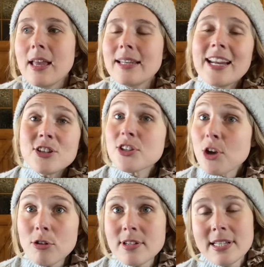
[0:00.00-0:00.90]
Nature's
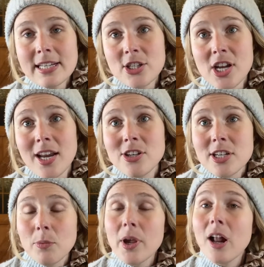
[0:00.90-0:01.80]
constantly
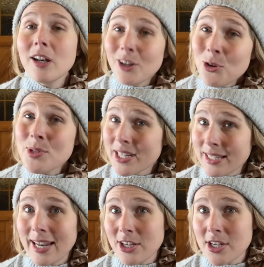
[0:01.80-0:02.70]
changing. We are losing
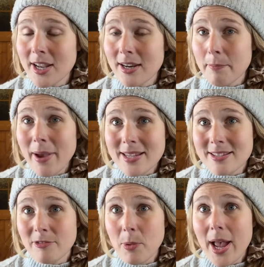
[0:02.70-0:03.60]
nature in a
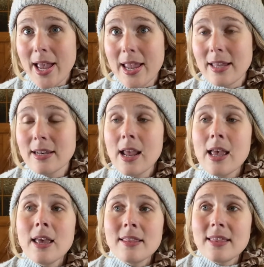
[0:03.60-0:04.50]
massive way, and
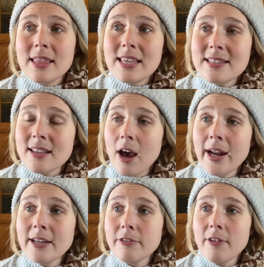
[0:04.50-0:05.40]
this
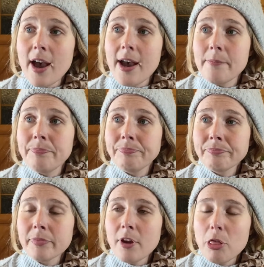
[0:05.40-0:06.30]
kind of
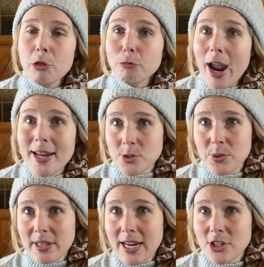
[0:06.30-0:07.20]
threat
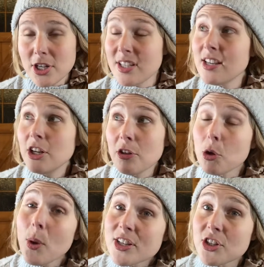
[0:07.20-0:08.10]
with nature, you know, the
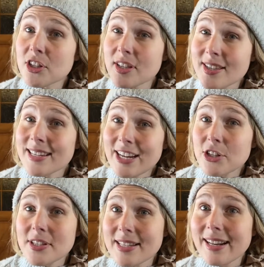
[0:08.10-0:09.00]
question, does
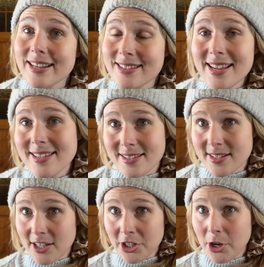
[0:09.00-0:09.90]
nature still
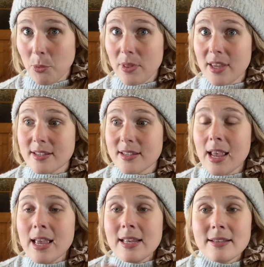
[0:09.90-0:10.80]
exist, you know, with its
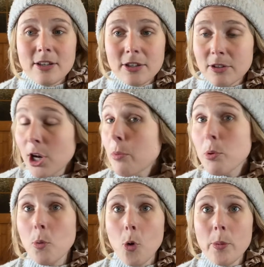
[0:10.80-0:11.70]
global
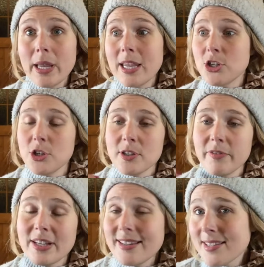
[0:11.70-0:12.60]
warming, issues of
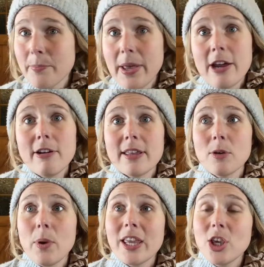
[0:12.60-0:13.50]
it disappearing, the
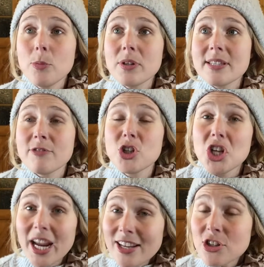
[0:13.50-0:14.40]
way humans have
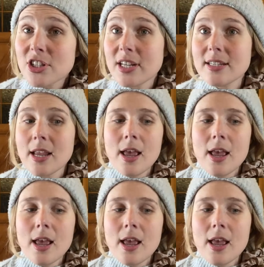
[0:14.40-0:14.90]
changed it